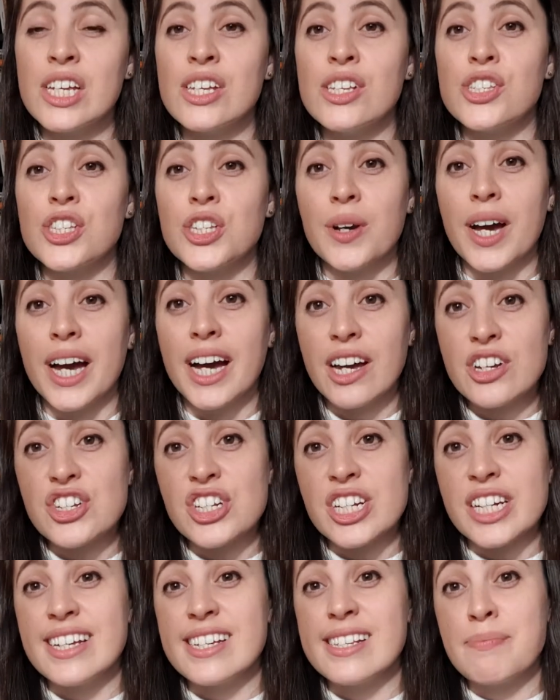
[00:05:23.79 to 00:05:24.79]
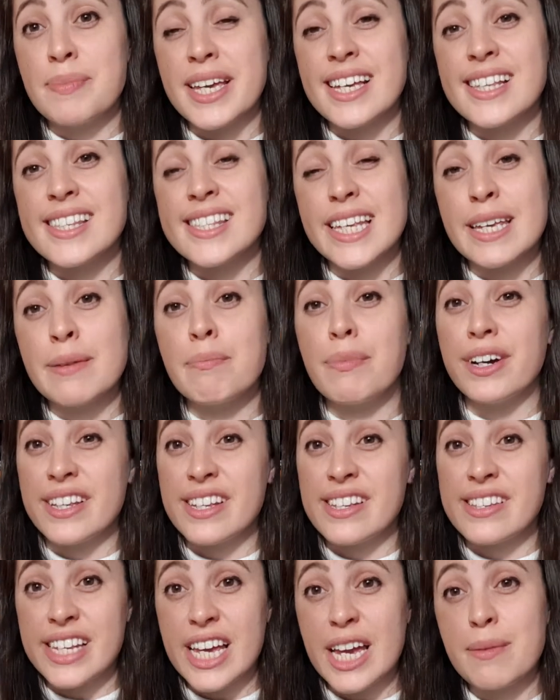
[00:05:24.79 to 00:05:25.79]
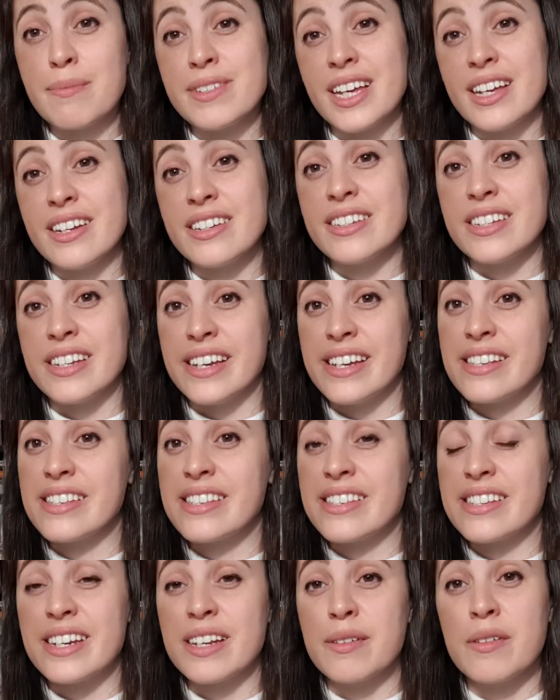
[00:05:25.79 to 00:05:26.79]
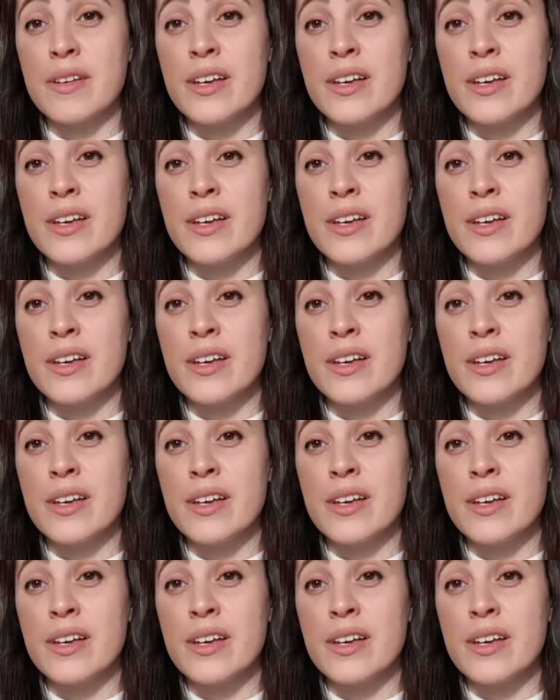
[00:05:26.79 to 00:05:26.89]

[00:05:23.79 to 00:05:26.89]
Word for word: So actually being seen by the same dentist